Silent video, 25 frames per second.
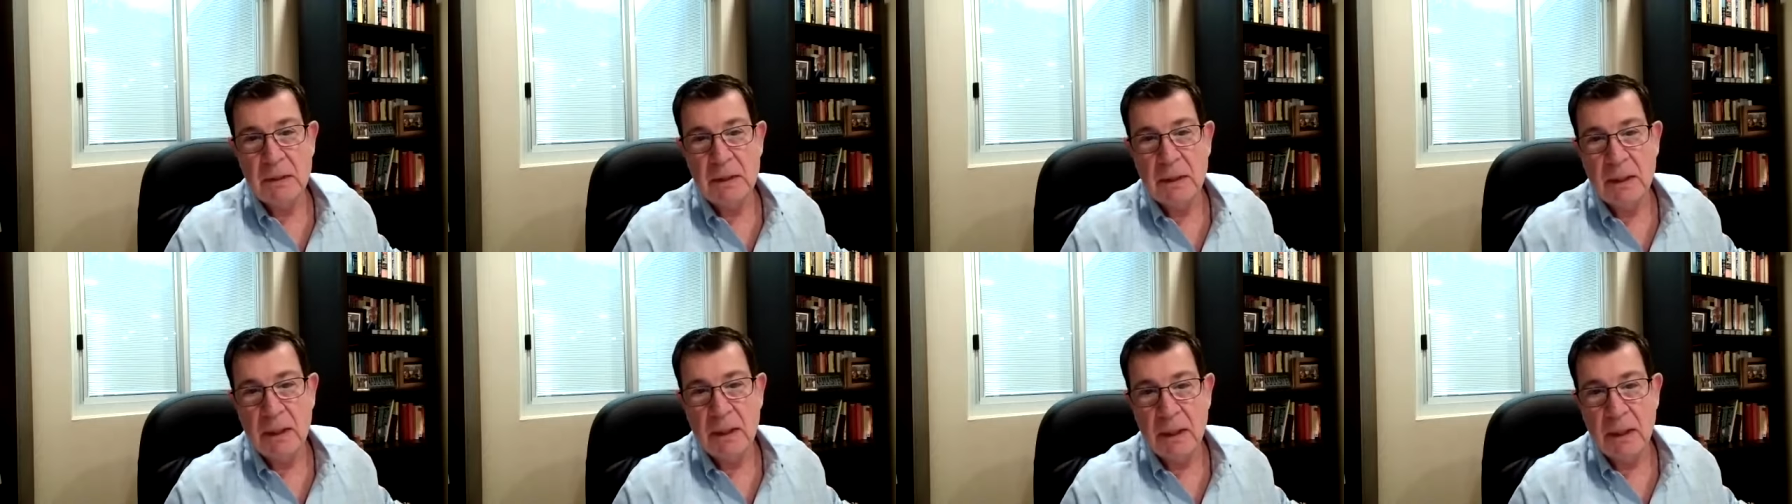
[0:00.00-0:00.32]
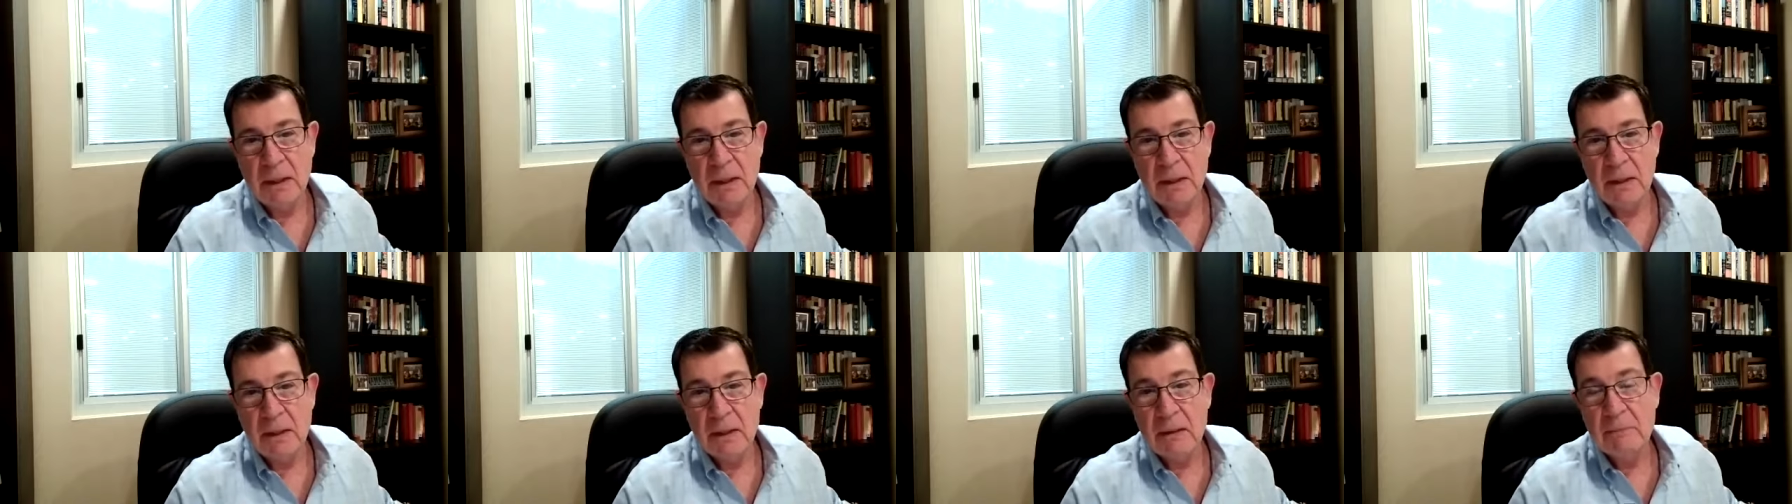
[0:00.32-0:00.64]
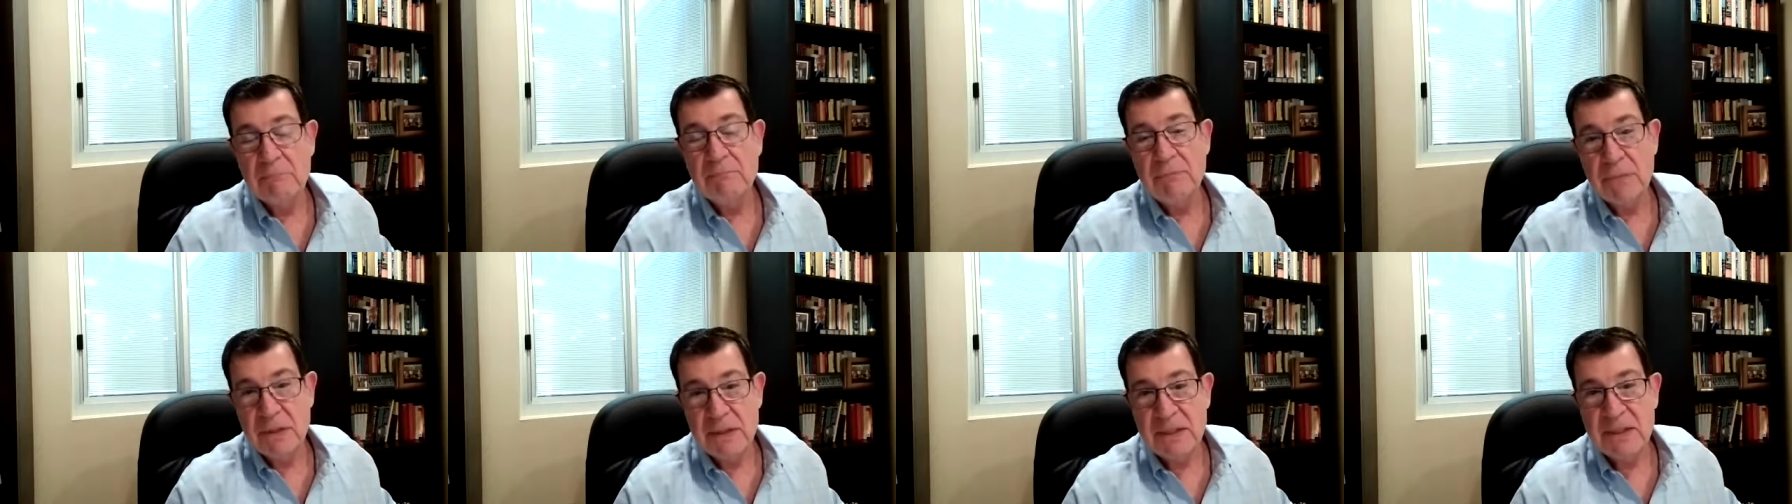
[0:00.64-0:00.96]
uh,
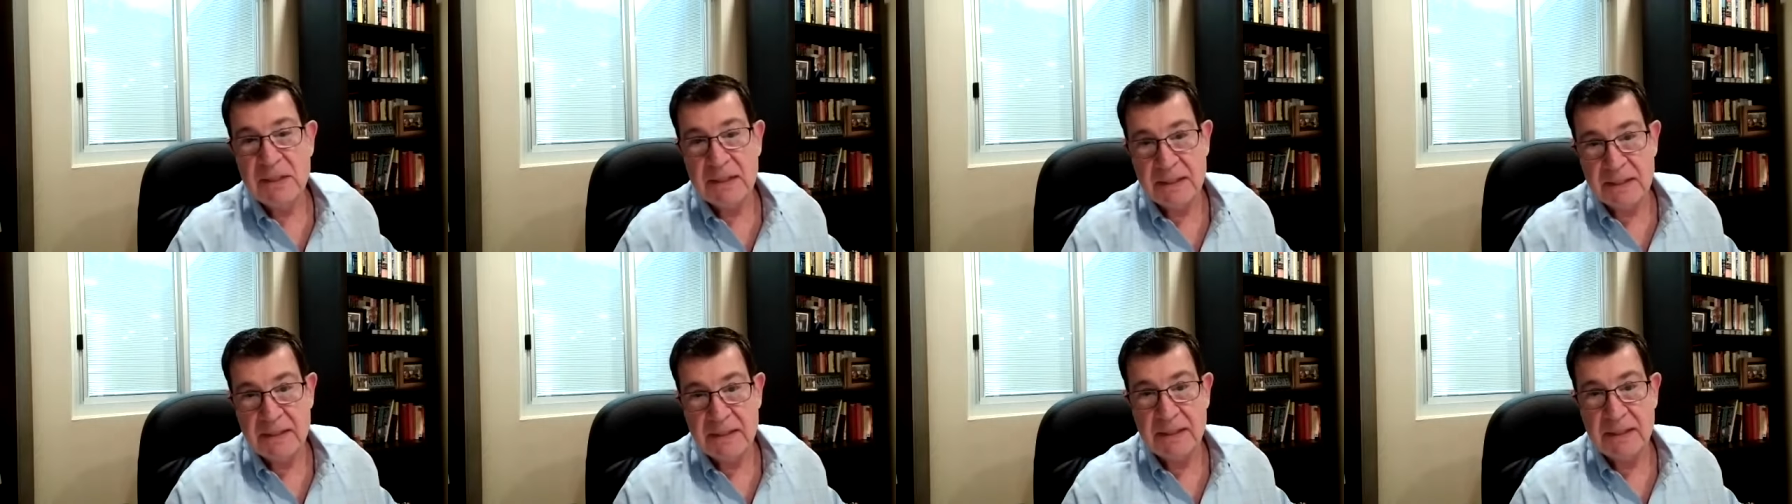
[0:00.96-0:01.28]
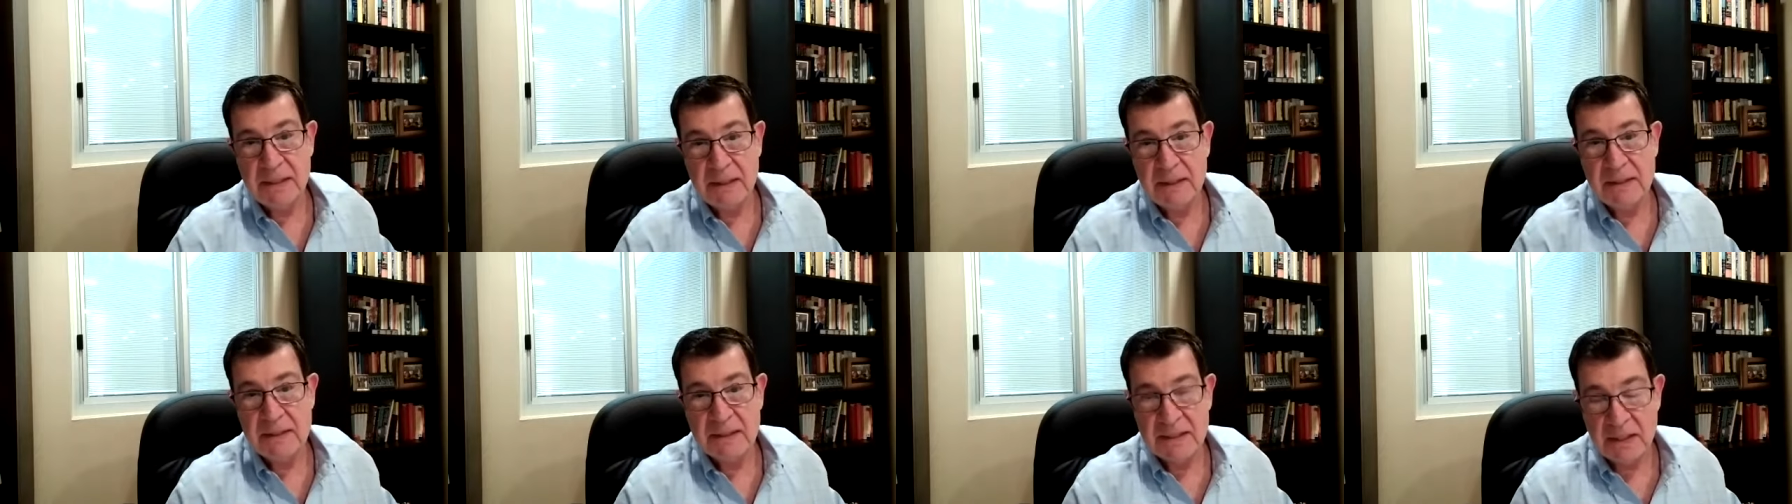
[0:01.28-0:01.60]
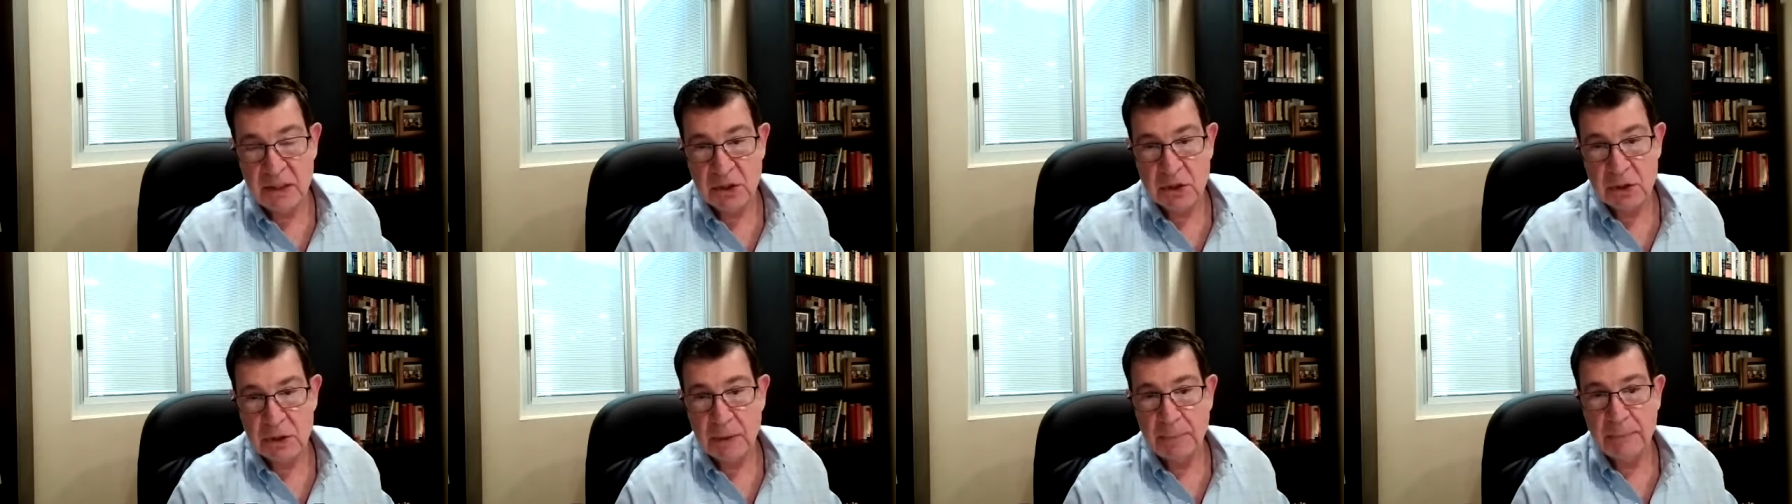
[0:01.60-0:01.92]

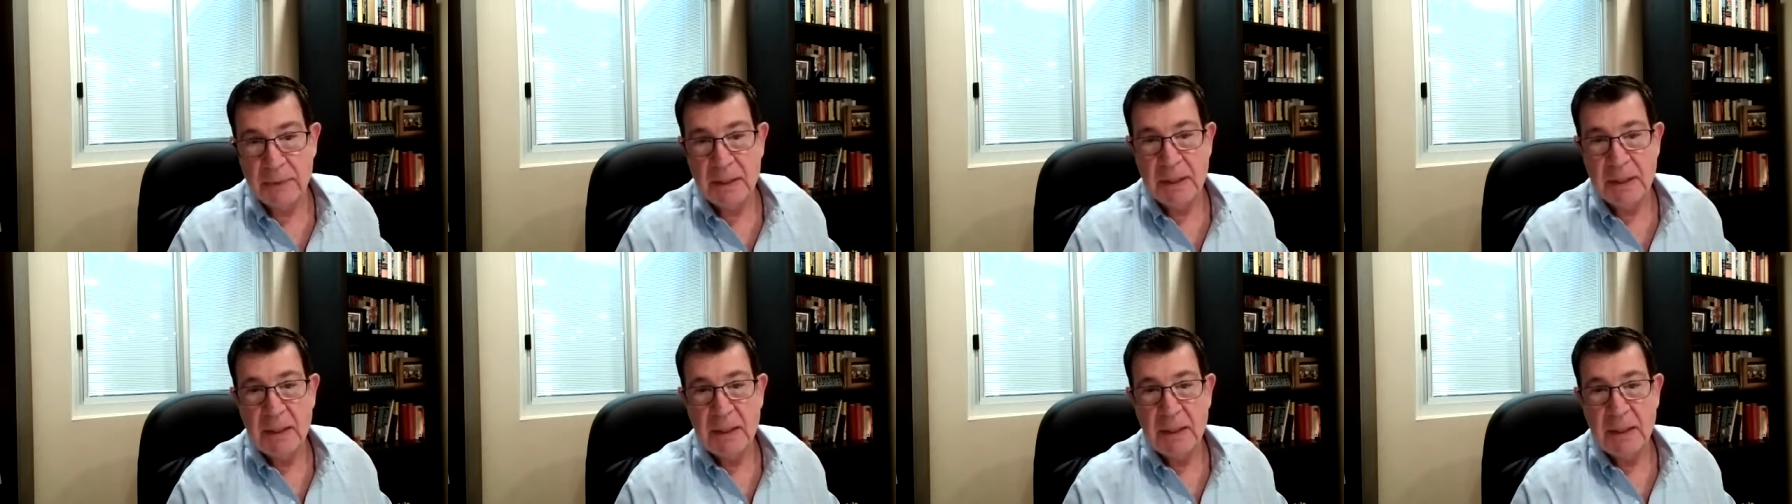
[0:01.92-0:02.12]
system